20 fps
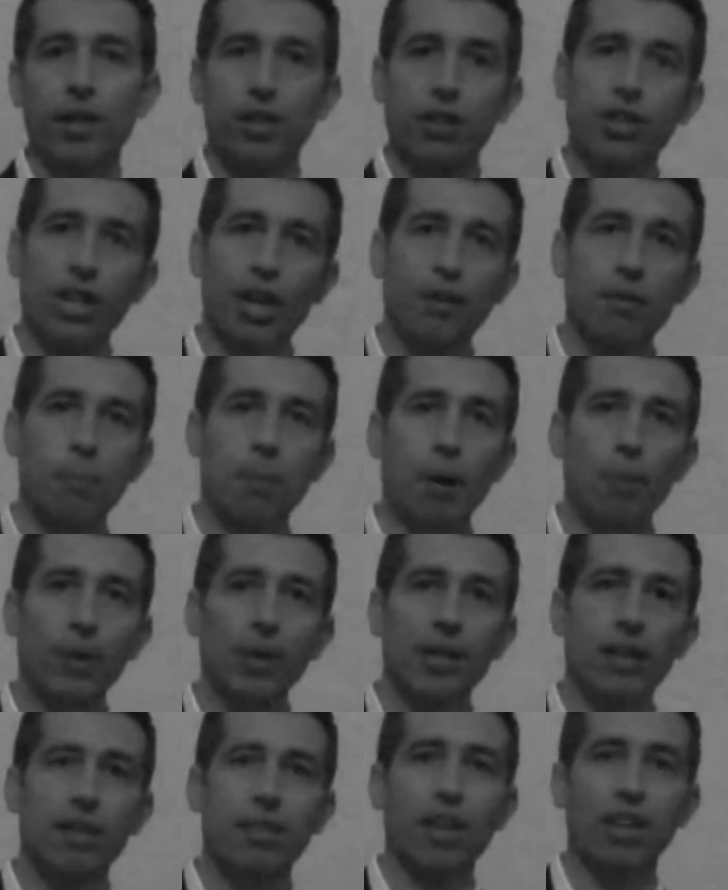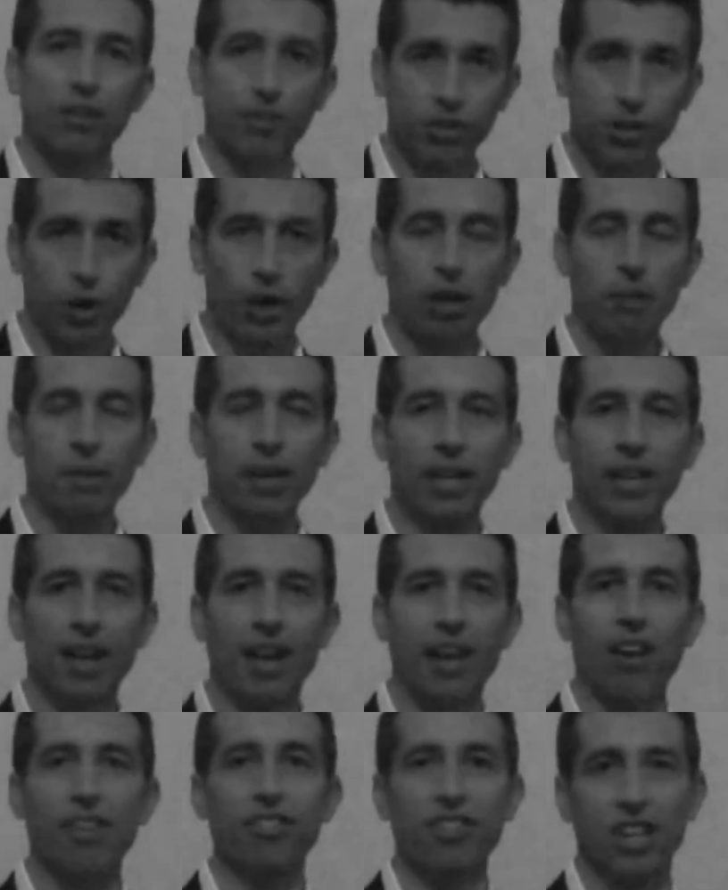in the Czech Republic. Thanks for joining me,
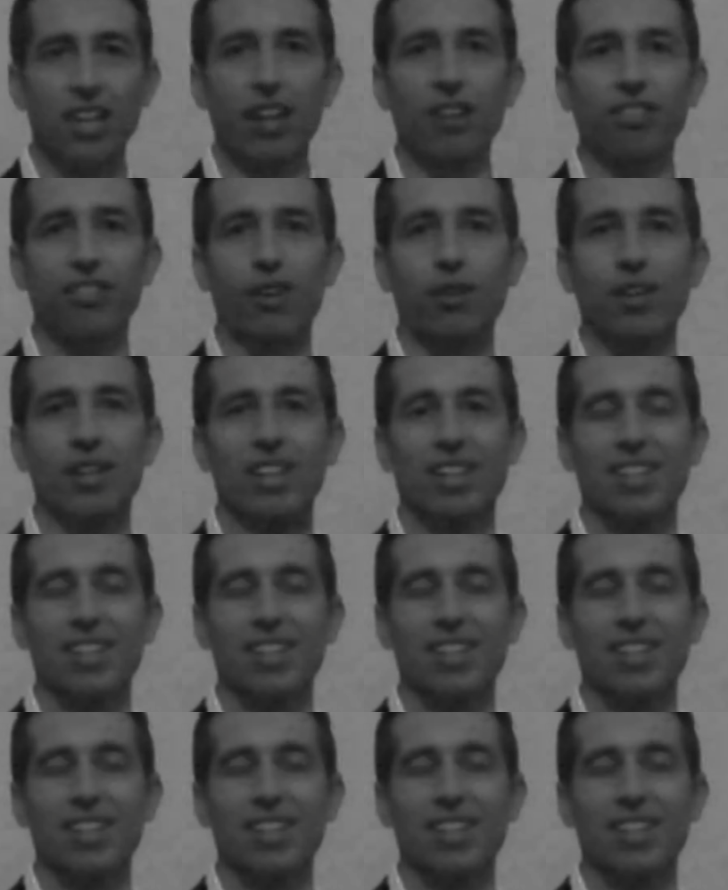and I'll see you again soon.